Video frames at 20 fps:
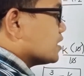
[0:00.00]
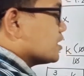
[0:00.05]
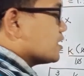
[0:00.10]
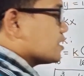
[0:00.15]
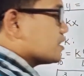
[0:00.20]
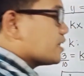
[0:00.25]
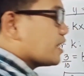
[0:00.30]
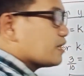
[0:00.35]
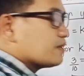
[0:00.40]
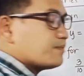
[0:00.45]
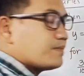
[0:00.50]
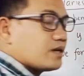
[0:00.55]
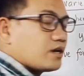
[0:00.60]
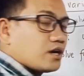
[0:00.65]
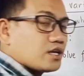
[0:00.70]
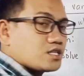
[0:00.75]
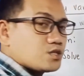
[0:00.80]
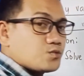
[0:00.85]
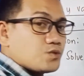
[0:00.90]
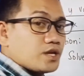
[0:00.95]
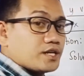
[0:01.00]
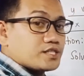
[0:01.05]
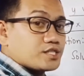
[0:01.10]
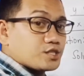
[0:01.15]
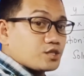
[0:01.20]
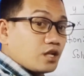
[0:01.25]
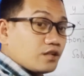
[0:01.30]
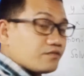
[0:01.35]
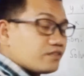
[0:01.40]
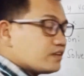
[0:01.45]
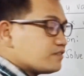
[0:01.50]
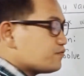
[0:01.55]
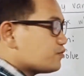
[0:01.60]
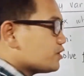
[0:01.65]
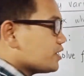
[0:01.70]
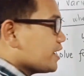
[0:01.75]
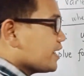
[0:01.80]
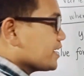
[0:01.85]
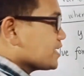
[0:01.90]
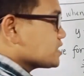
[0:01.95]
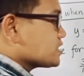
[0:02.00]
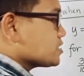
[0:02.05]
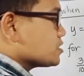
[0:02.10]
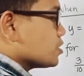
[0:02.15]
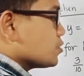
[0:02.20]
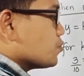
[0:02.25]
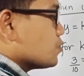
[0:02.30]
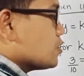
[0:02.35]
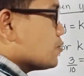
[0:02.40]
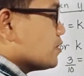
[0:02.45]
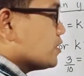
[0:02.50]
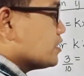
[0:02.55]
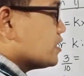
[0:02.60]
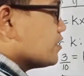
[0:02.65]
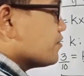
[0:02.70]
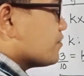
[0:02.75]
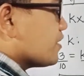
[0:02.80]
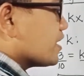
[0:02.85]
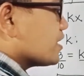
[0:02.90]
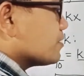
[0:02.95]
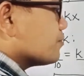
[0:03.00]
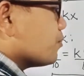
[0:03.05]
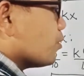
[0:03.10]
Then because we are solving for x, we will divide